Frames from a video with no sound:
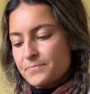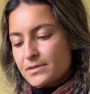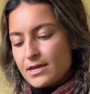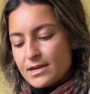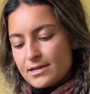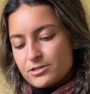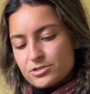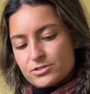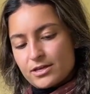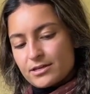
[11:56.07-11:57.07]
and just
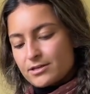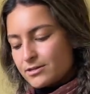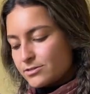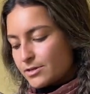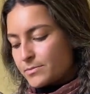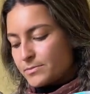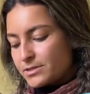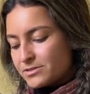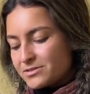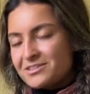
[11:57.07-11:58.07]
like
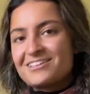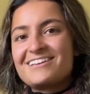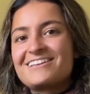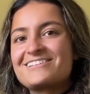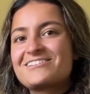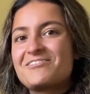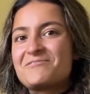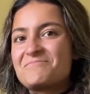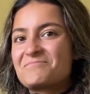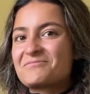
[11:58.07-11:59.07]
supplements, some
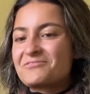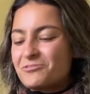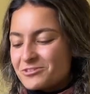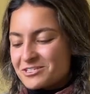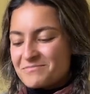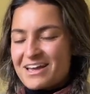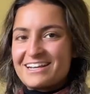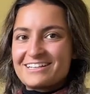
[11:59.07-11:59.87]
Orsigmatic